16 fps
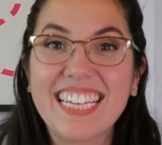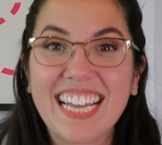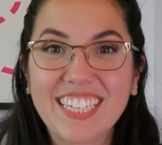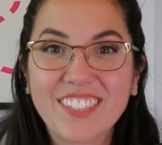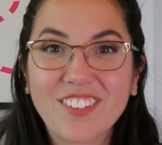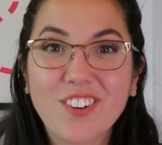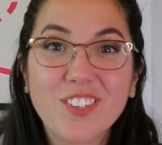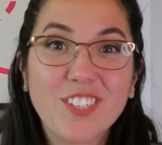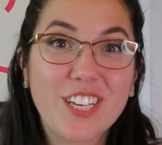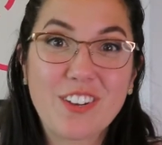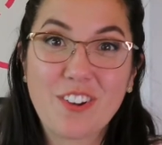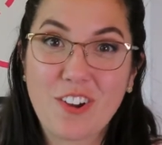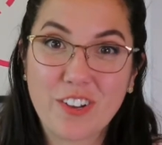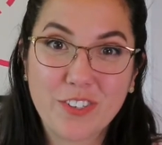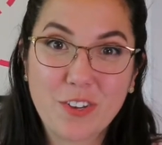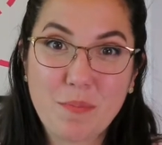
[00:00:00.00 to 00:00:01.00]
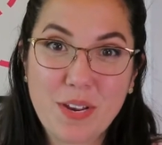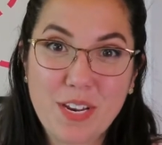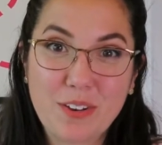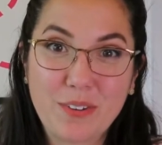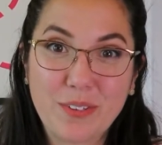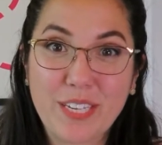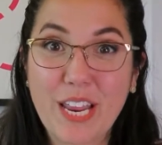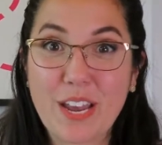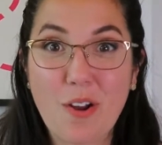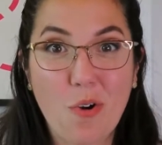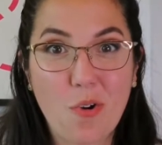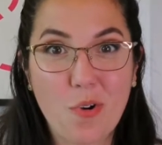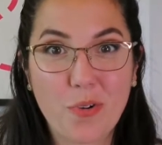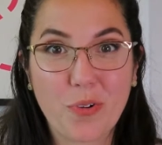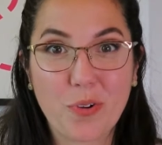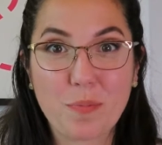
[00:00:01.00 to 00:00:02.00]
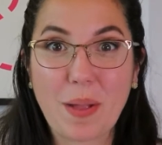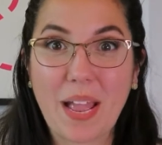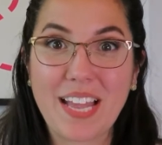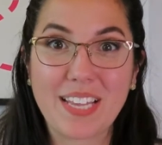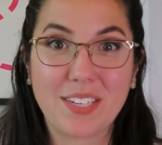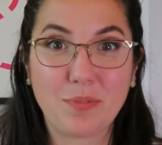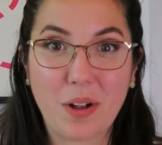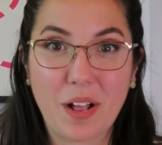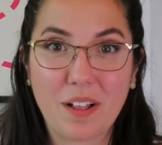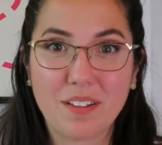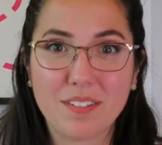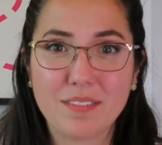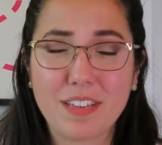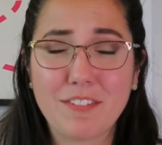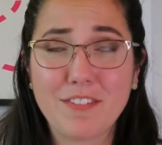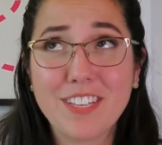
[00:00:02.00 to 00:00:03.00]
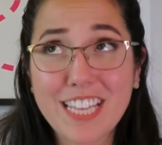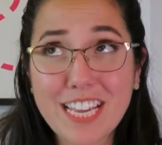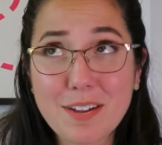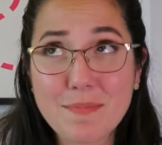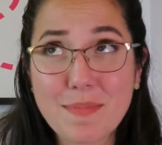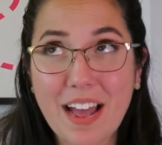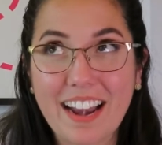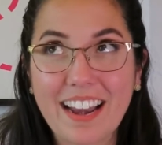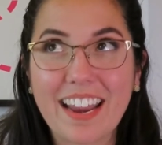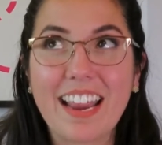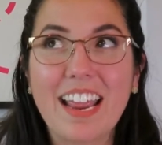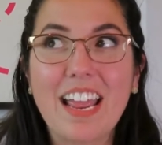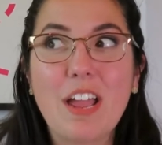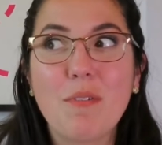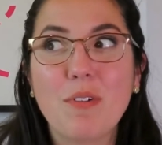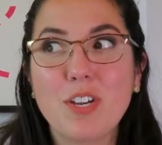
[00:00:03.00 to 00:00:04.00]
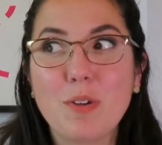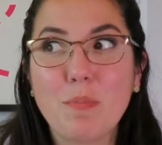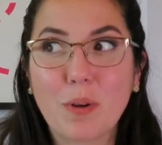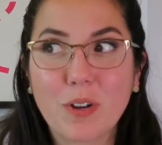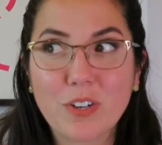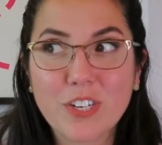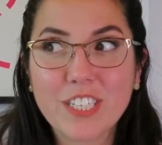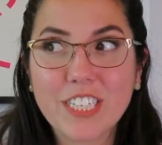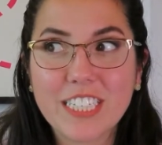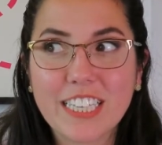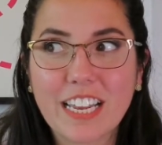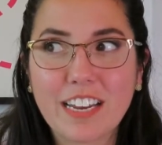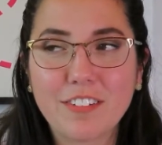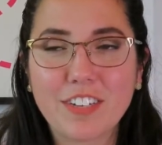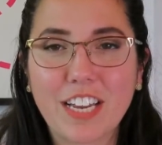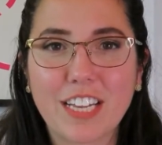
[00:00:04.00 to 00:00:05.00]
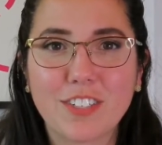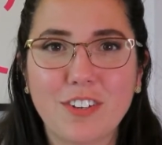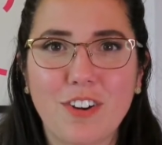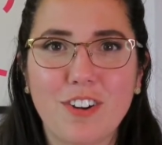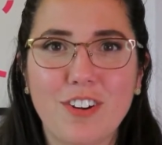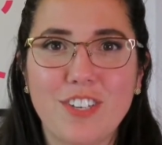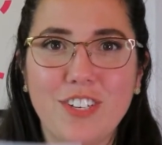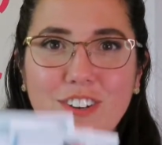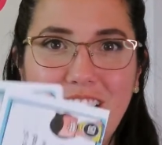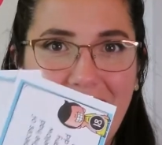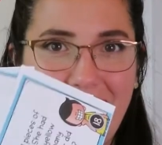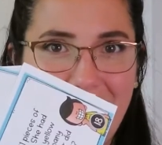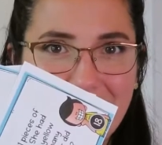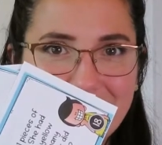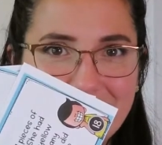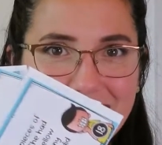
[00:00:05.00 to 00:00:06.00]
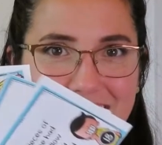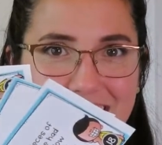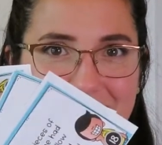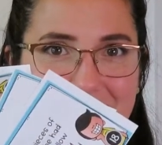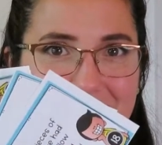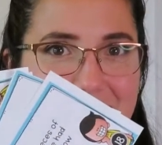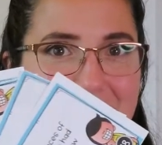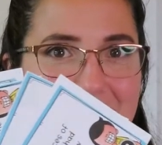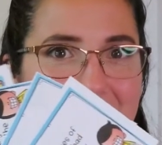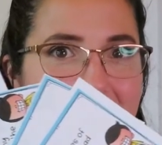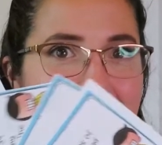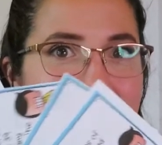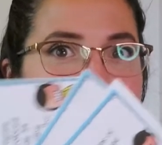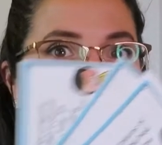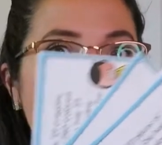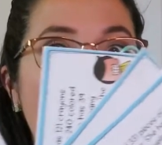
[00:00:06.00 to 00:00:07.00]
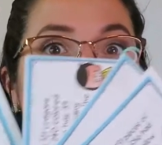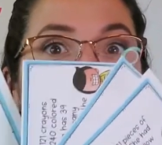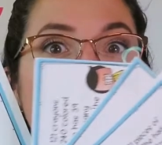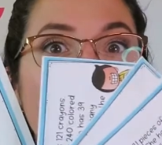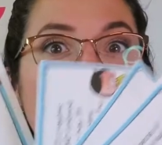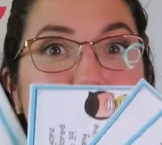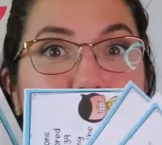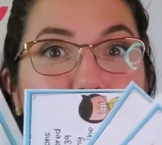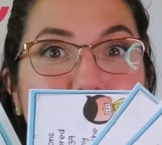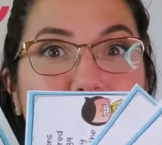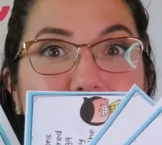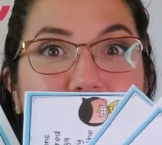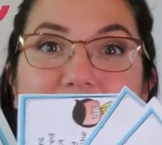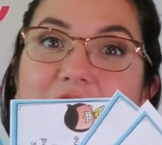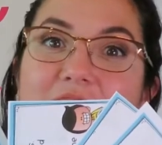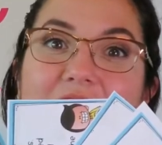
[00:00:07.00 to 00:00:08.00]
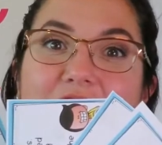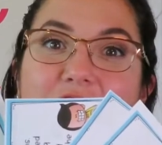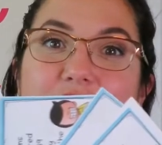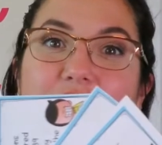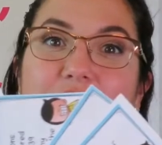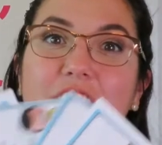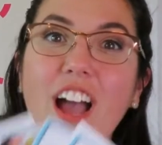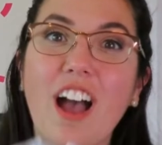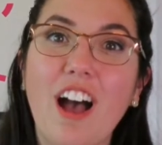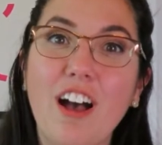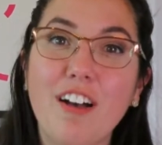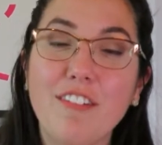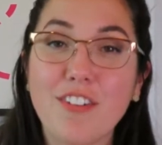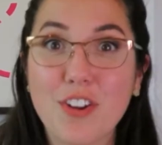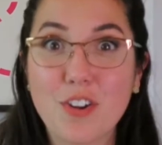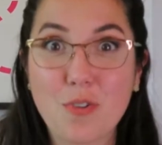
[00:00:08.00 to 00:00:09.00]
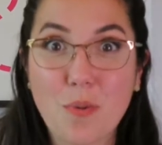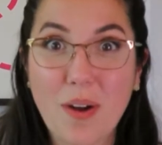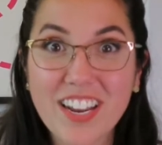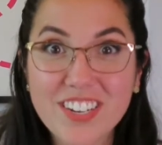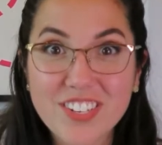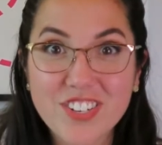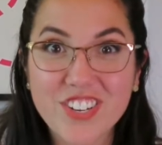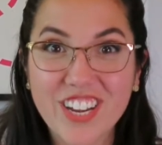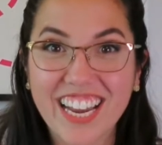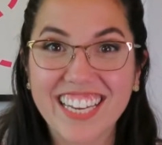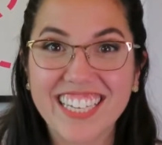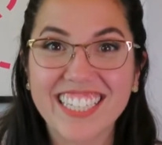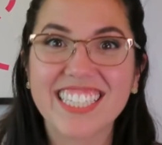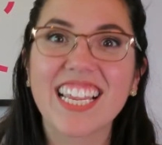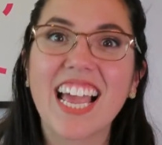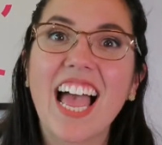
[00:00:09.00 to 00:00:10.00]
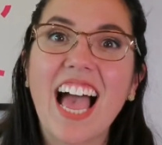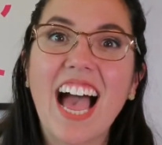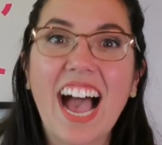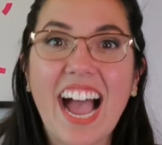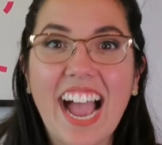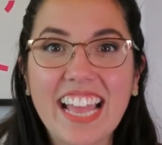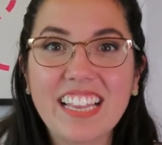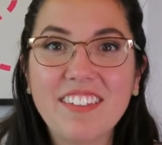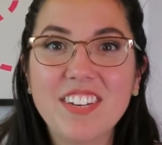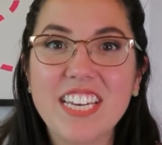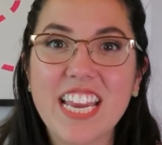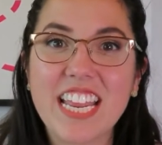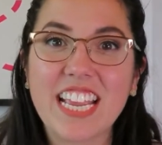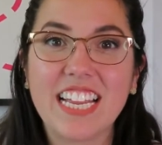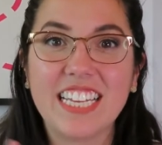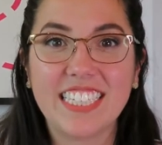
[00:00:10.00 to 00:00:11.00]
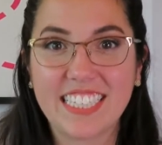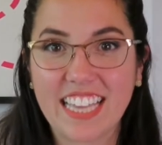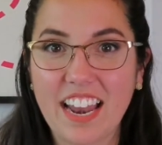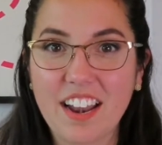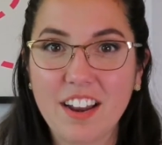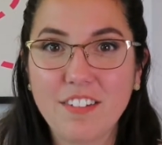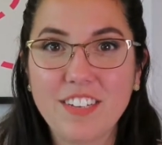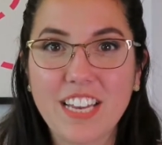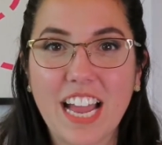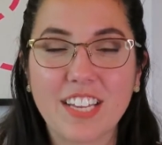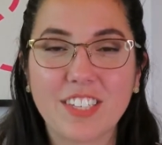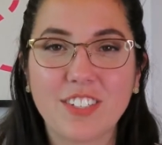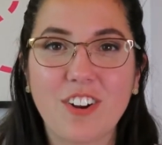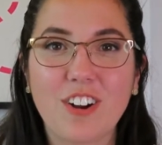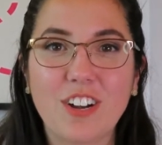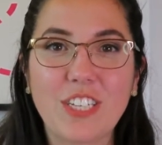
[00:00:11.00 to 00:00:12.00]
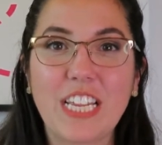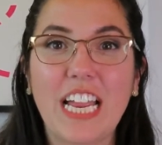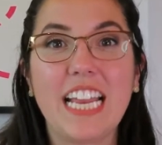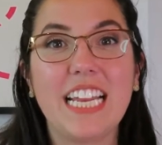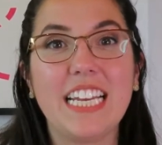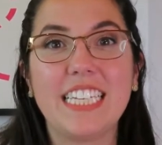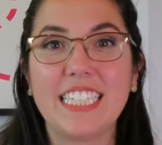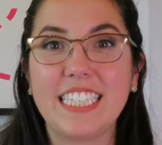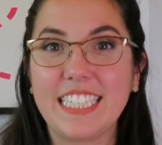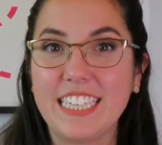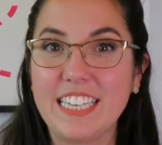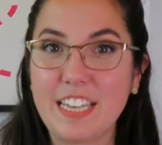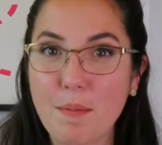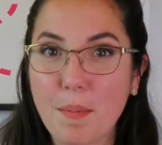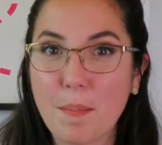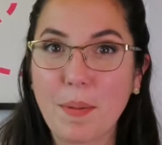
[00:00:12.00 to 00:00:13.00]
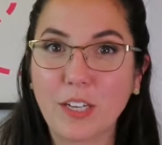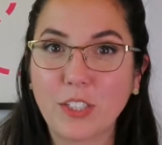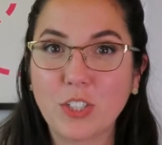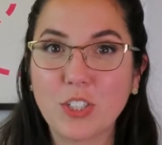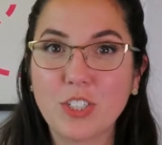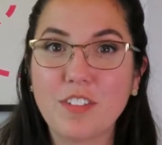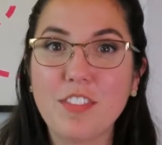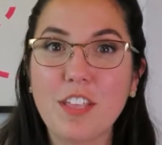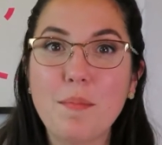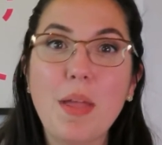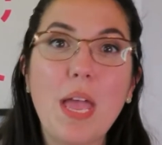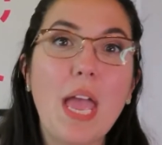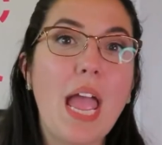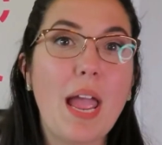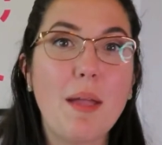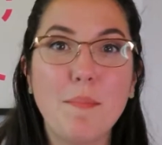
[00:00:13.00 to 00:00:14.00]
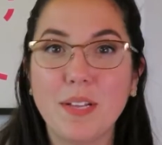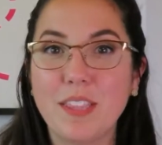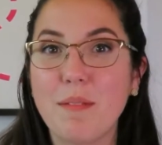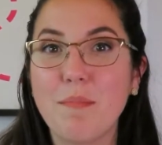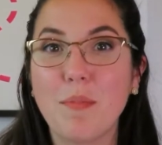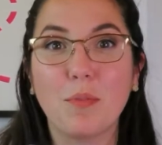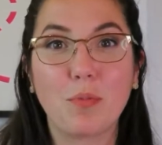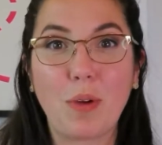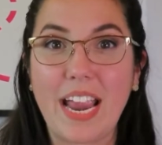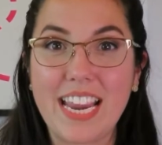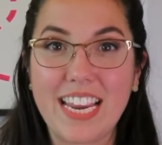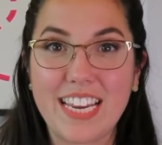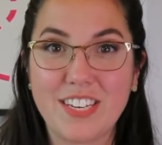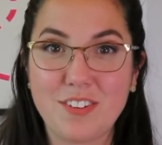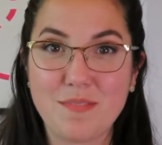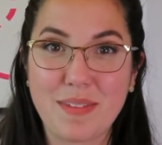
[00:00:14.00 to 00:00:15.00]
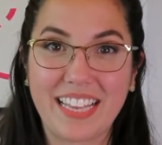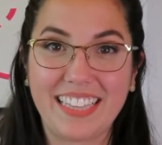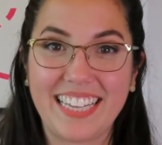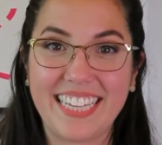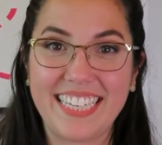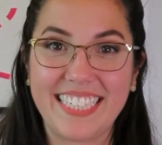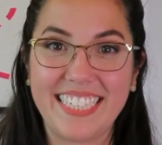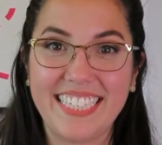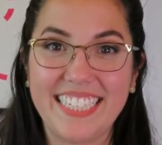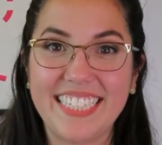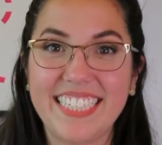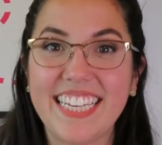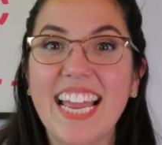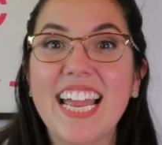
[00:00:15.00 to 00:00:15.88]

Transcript: Task cards can also be used in whole group as well. If you think about it, when you purchase a set of task cards, you're actually getting a huge collection of questions. I love to take a set of task cards and snip pictures of them and put them right into my lessons.